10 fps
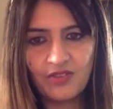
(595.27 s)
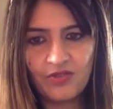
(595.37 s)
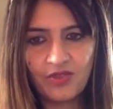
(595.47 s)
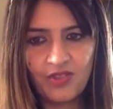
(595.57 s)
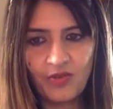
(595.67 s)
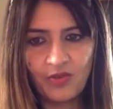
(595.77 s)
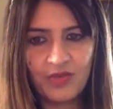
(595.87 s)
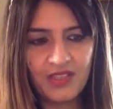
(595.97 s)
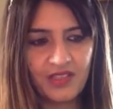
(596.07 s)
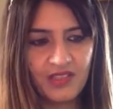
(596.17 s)
to this whole
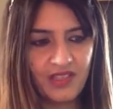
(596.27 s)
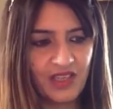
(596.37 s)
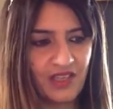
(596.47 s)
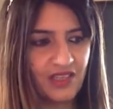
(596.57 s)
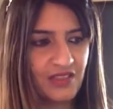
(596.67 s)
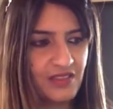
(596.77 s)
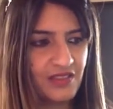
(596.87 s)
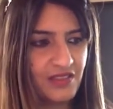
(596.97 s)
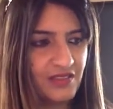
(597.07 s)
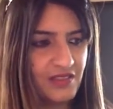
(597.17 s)
business thing.
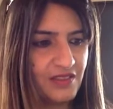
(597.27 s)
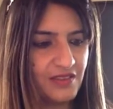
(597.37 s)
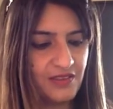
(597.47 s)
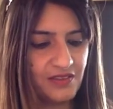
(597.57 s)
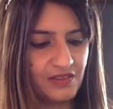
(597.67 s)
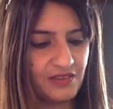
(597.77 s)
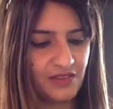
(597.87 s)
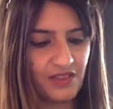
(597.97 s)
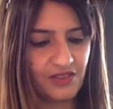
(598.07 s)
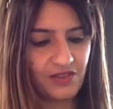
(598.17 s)

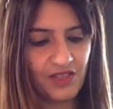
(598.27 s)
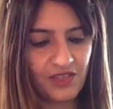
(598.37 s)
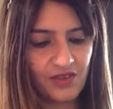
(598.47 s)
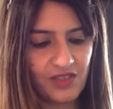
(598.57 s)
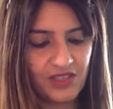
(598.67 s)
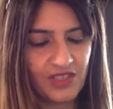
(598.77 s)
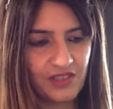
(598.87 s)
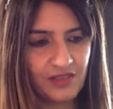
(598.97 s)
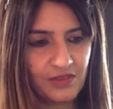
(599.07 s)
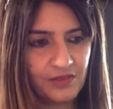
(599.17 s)
That's what I got. Yeah.